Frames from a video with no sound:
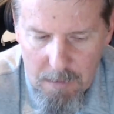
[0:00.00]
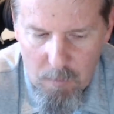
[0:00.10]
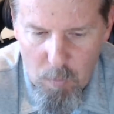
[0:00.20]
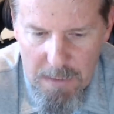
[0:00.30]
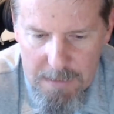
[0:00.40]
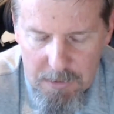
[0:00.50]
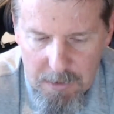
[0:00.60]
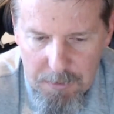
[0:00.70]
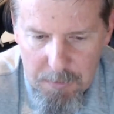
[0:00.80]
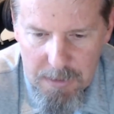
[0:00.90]
when I
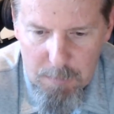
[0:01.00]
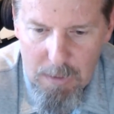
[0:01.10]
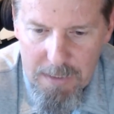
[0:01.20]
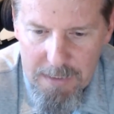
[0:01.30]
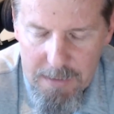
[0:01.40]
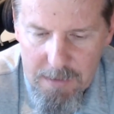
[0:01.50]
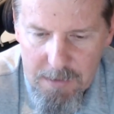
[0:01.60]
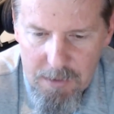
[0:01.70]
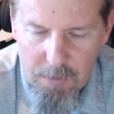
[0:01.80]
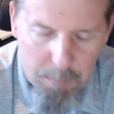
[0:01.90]
started to
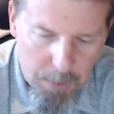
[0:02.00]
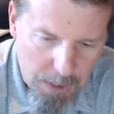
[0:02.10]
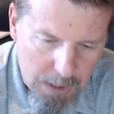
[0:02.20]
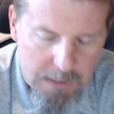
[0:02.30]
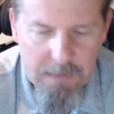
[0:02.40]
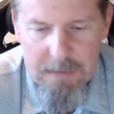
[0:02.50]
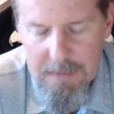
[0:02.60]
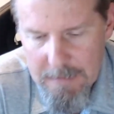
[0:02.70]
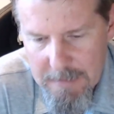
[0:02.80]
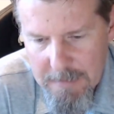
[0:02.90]
explain, the book and the
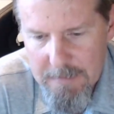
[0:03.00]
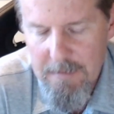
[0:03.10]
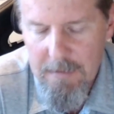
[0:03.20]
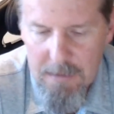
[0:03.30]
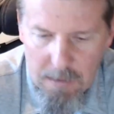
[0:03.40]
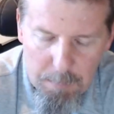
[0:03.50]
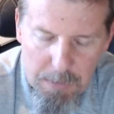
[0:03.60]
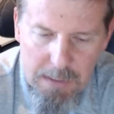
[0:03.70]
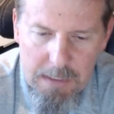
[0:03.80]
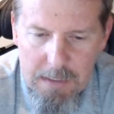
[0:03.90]
techniques and the
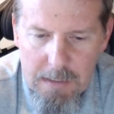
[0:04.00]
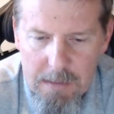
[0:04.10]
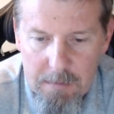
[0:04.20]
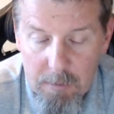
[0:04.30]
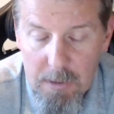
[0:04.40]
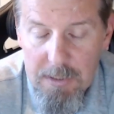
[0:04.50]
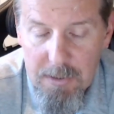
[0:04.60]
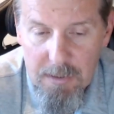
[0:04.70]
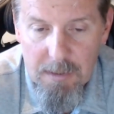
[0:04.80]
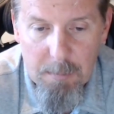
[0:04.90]
company, it really
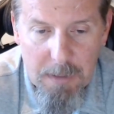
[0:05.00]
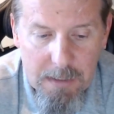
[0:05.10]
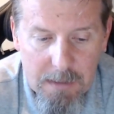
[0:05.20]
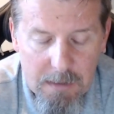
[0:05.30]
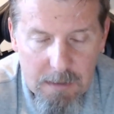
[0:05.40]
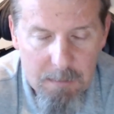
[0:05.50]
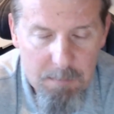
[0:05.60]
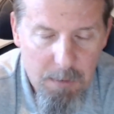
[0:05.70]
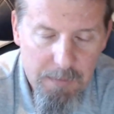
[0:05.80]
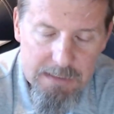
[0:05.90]
started to make
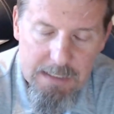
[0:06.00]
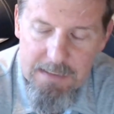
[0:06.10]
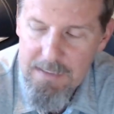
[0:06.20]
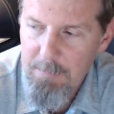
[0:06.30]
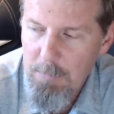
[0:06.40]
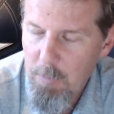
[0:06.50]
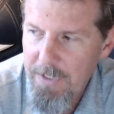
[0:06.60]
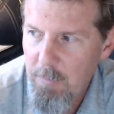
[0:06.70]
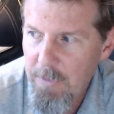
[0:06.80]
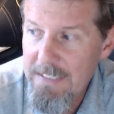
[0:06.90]
perfect sense to him. But
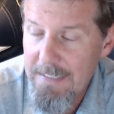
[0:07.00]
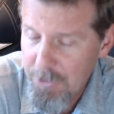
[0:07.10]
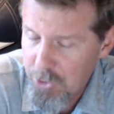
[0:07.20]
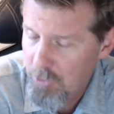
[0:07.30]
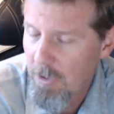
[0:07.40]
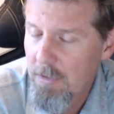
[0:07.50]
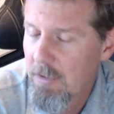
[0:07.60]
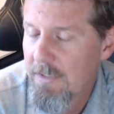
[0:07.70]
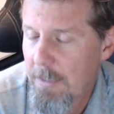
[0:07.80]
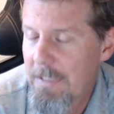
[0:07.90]
we did
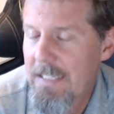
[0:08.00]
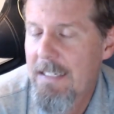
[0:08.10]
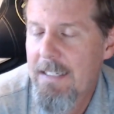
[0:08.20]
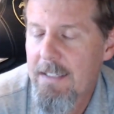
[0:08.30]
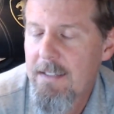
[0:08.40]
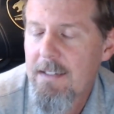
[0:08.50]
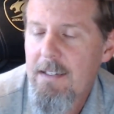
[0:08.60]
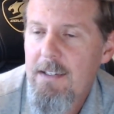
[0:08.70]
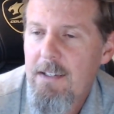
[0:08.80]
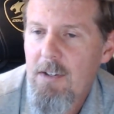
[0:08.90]
struggle in the beginning
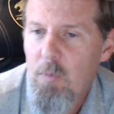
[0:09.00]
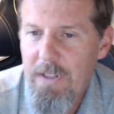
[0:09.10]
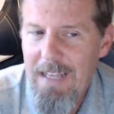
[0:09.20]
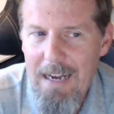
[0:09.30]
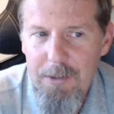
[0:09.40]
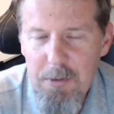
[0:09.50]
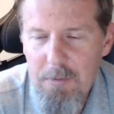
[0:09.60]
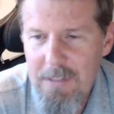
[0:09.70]
with how do you